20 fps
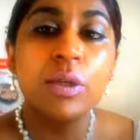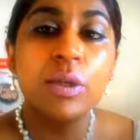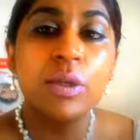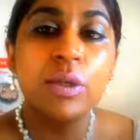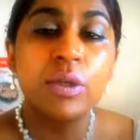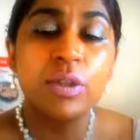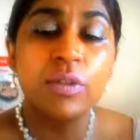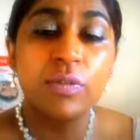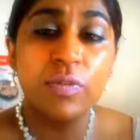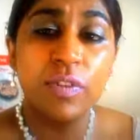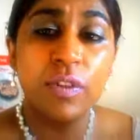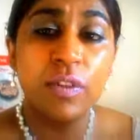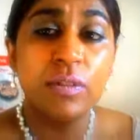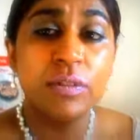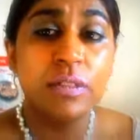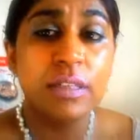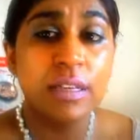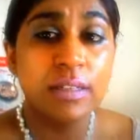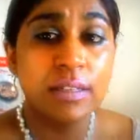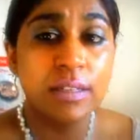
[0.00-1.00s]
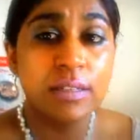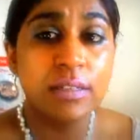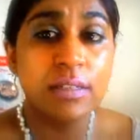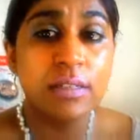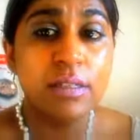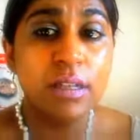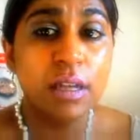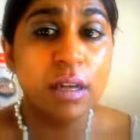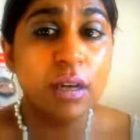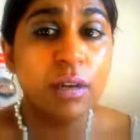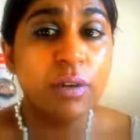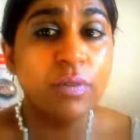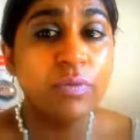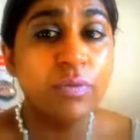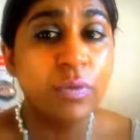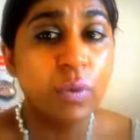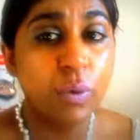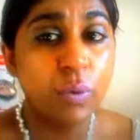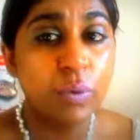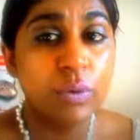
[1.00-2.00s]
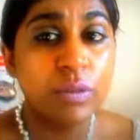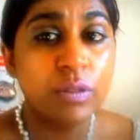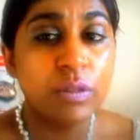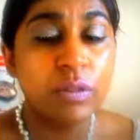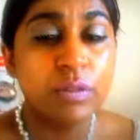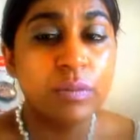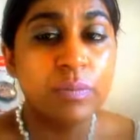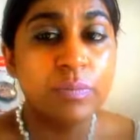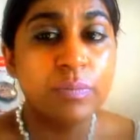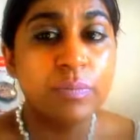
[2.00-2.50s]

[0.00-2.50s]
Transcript: she feels that this is her fault,